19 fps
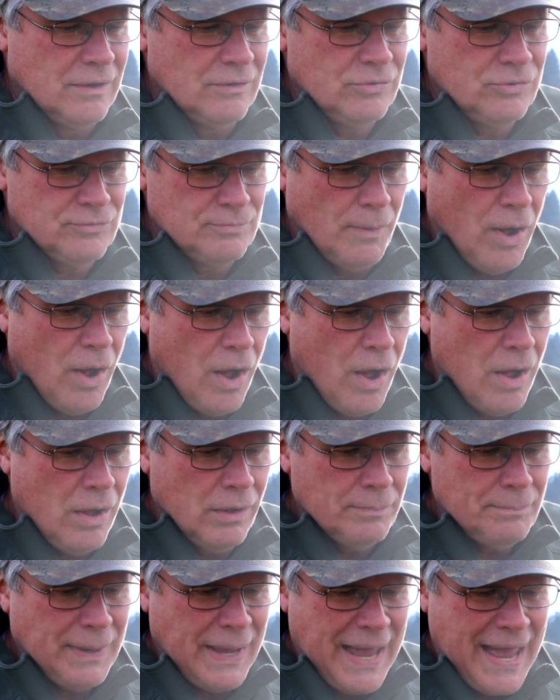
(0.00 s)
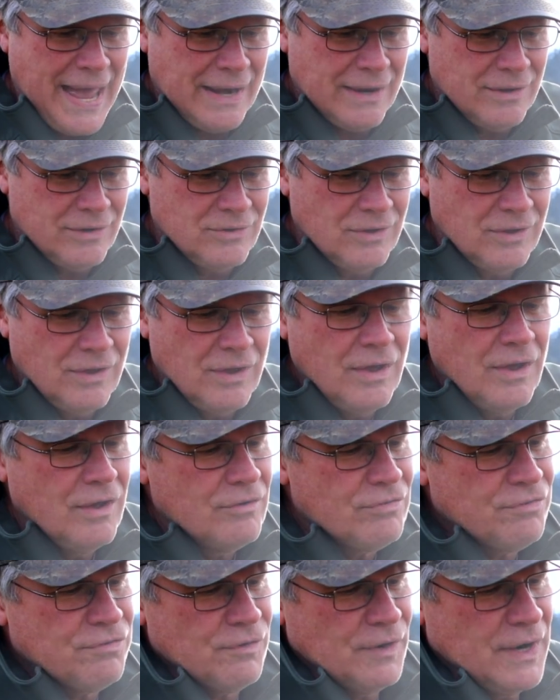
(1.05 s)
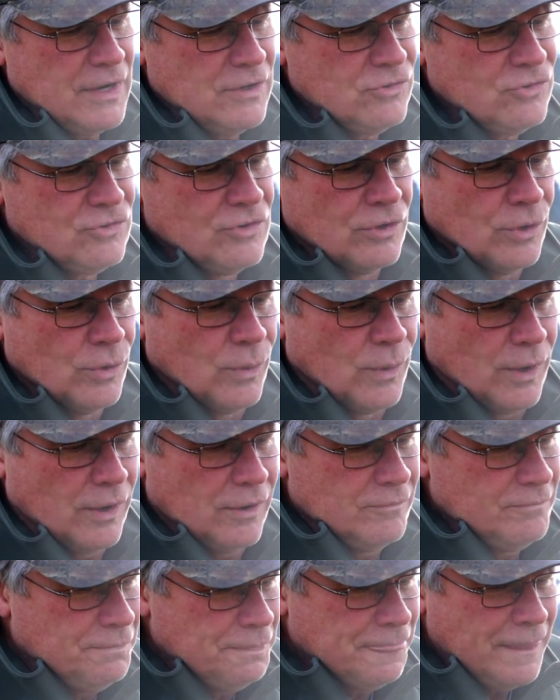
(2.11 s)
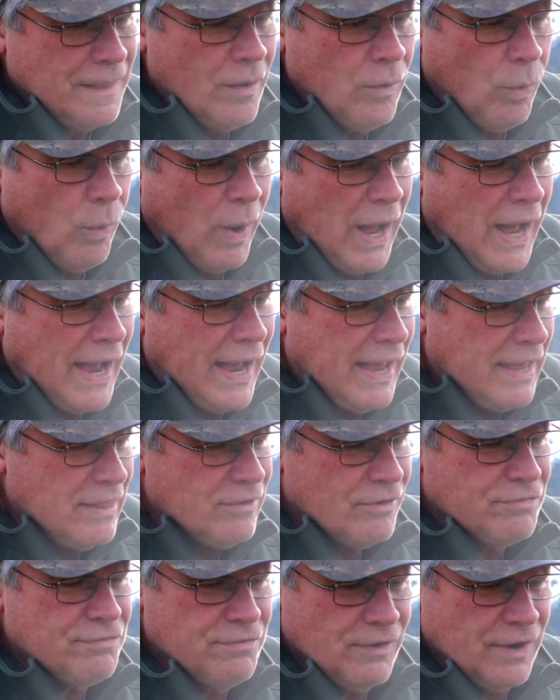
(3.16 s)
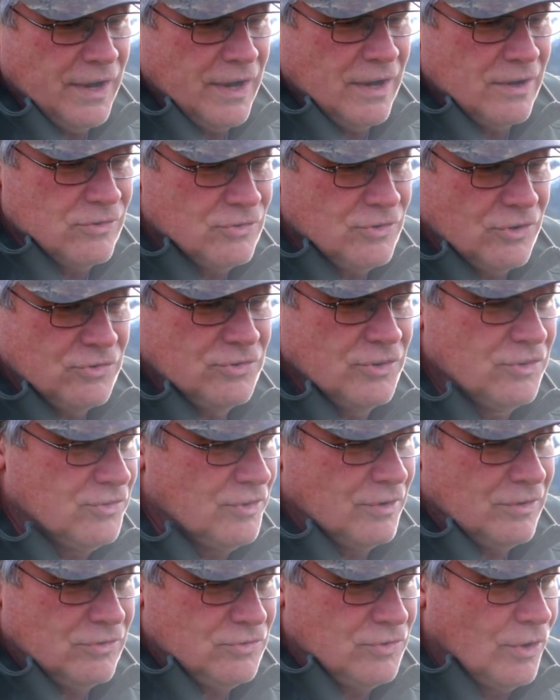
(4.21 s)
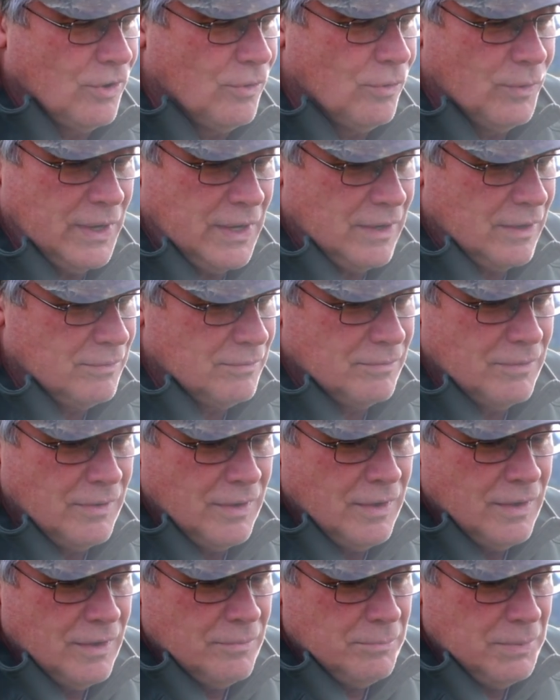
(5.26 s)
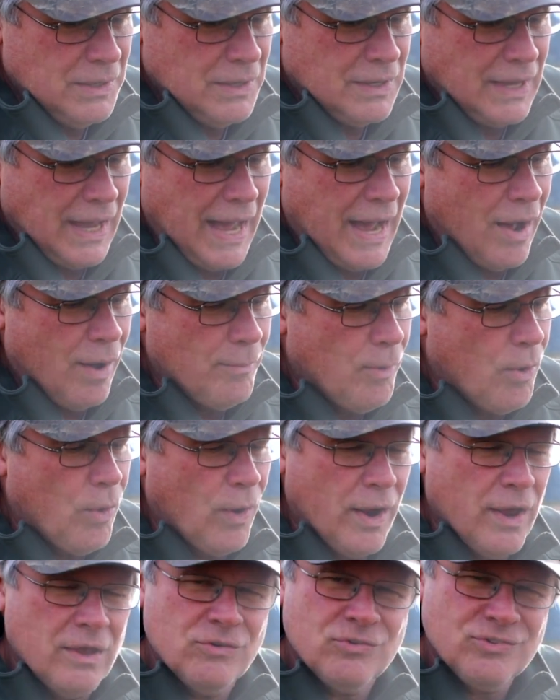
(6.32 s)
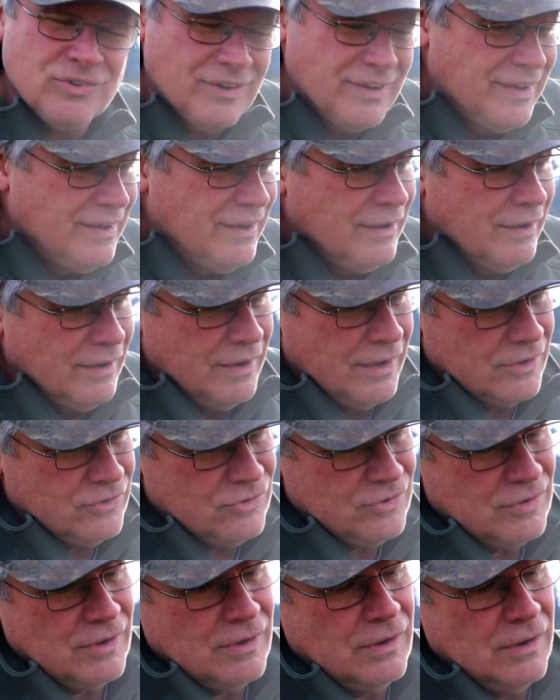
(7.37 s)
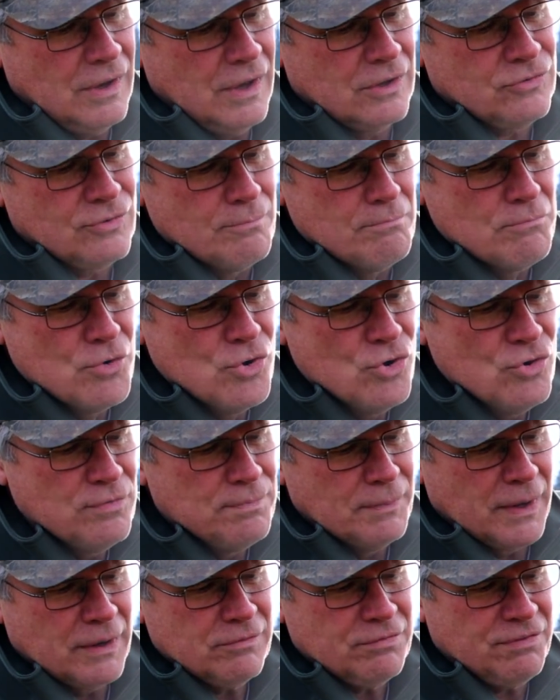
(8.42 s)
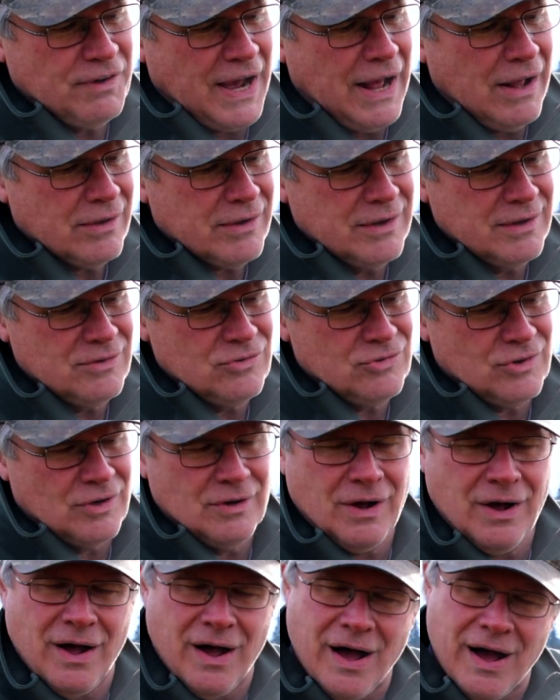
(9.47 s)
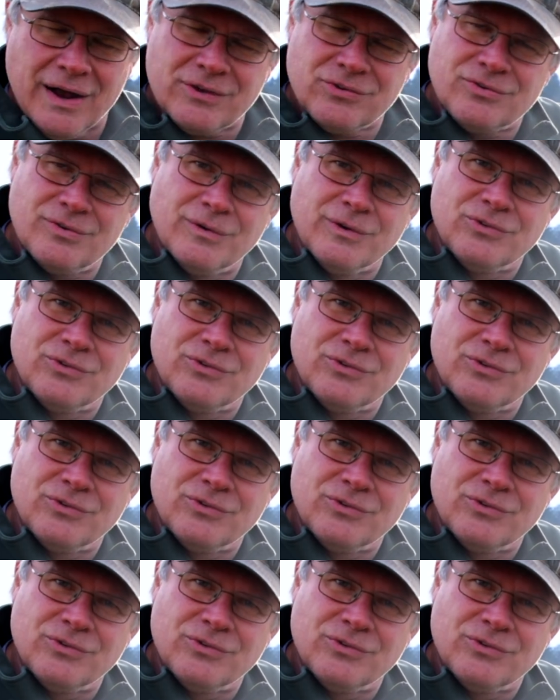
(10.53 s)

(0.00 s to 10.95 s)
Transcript: small padded fringed lure. Why the fringe? This isn't so we can be cowboys. It's movement. Falcons and hawks